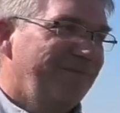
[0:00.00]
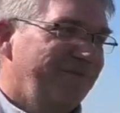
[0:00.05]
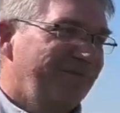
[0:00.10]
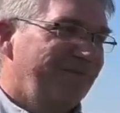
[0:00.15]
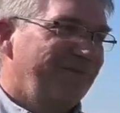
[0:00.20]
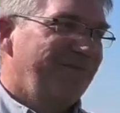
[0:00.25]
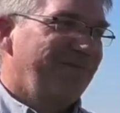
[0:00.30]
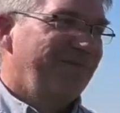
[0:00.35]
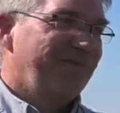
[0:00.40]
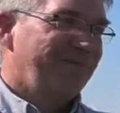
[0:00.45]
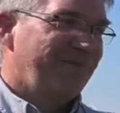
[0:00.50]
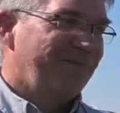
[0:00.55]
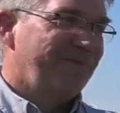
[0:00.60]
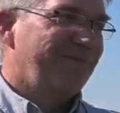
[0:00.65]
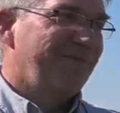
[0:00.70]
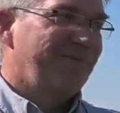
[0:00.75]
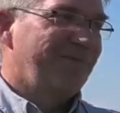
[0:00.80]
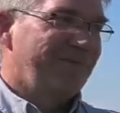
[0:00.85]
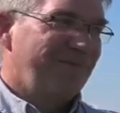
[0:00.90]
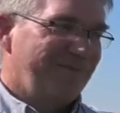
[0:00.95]

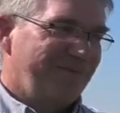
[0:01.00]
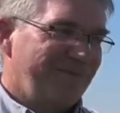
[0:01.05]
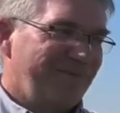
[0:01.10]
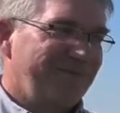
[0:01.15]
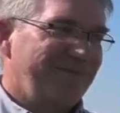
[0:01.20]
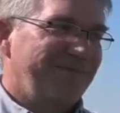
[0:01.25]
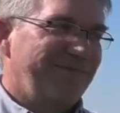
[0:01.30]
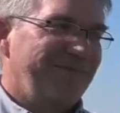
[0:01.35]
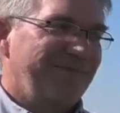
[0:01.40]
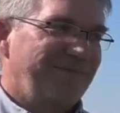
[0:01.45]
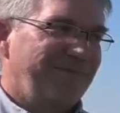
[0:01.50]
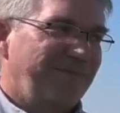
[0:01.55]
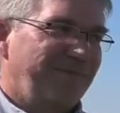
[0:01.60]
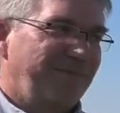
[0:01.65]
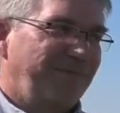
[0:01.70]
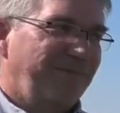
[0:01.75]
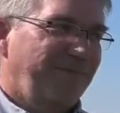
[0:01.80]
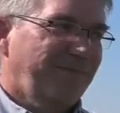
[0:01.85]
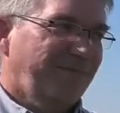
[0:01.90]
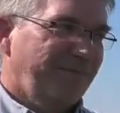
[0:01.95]

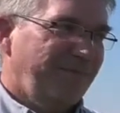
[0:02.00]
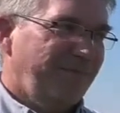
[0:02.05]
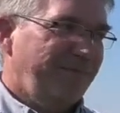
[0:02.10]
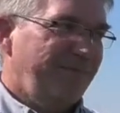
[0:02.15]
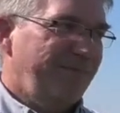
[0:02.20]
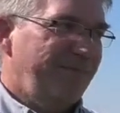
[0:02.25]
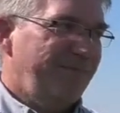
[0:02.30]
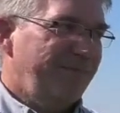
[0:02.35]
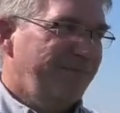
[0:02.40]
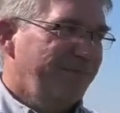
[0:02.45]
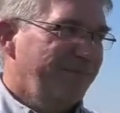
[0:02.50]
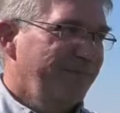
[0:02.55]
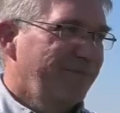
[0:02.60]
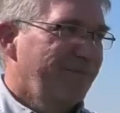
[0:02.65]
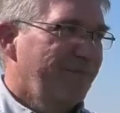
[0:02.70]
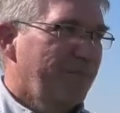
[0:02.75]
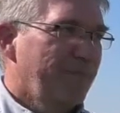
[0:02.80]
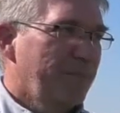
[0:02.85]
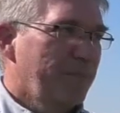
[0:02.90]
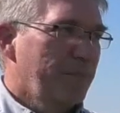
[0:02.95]

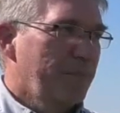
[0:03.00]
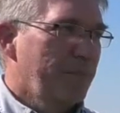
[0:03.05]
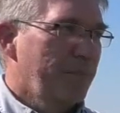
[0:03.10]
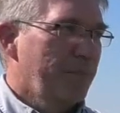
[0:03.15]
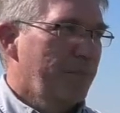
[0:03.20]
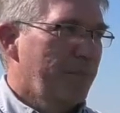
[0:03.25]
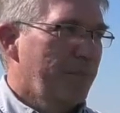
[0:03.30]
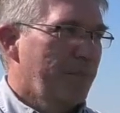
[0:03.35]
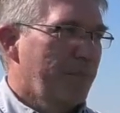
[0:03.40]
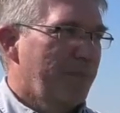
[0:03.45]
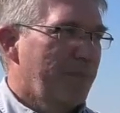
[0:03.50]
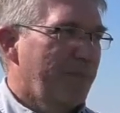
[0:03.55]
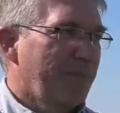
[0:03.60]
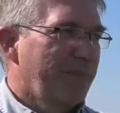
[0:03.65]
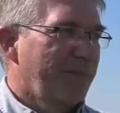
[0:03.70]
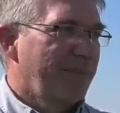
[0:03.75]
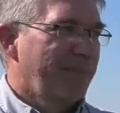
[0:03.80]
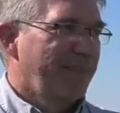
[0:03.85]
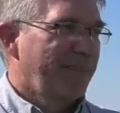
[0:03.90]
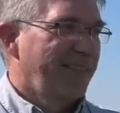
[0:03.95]

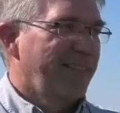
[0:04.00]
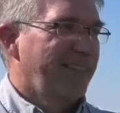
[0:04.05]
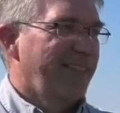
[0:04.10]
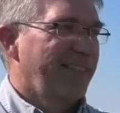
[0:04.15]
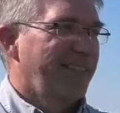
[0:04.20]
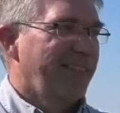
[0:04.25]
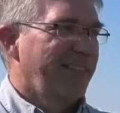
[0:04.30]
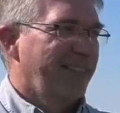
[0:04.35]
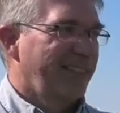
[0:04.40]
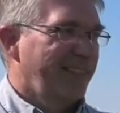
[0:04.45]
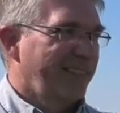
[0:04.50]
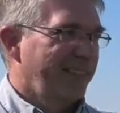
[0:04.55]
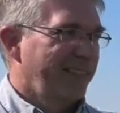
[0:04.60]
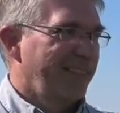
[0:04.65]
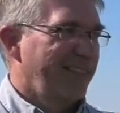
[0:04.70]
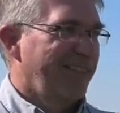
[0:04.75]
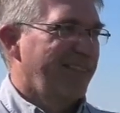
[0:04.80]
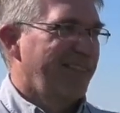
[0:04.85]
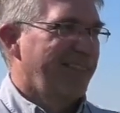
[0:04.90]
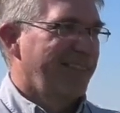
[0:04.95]

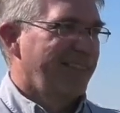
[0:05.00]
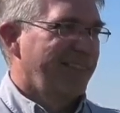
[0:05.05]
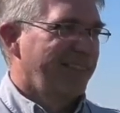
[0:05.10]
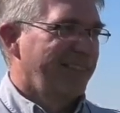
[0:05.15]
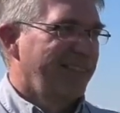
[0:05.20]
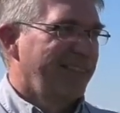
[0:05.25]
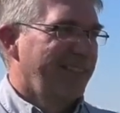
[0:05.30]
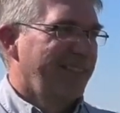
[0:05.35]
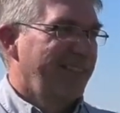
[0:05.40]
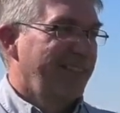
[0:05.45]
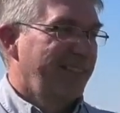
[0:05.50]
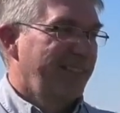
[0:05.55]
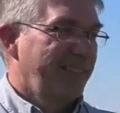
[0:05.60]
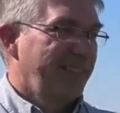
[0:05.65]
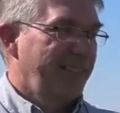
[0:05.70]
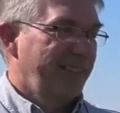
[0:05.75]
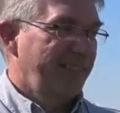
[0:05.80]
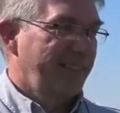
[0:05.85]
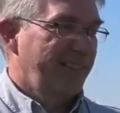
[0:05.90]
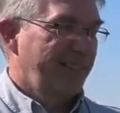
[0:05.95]

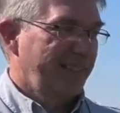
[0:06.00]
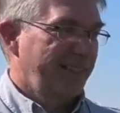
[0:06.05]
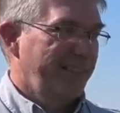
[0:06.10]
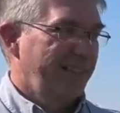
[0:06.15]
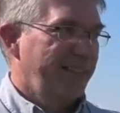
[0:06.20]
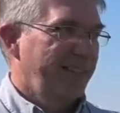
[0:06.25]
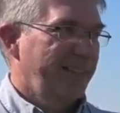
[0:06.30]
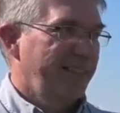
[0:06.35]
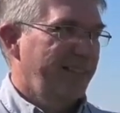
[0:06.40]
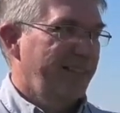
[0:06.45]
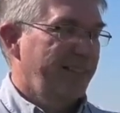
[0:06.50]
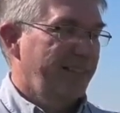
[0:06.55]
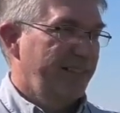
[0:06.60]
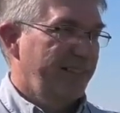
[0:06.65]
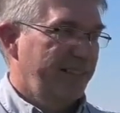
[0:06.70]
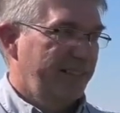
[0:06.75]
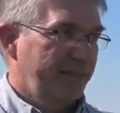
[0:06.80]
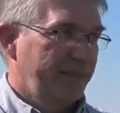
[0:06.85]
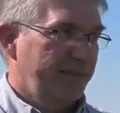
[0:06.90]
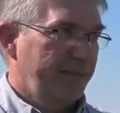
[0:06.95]

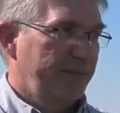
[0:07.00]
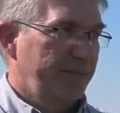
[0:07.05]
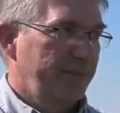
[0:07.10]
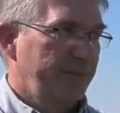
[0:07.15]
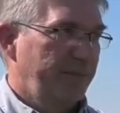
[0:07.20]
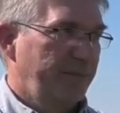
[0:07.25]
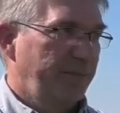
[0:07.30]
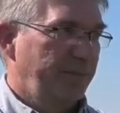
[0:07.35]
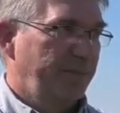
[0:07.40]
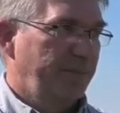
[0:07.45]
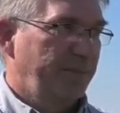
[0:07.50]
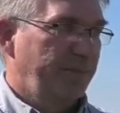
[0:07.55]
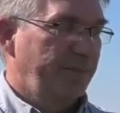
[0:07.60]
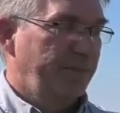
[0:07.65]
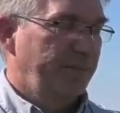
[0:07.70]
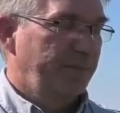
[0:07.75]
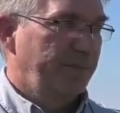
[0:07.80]
This person isn't speaking.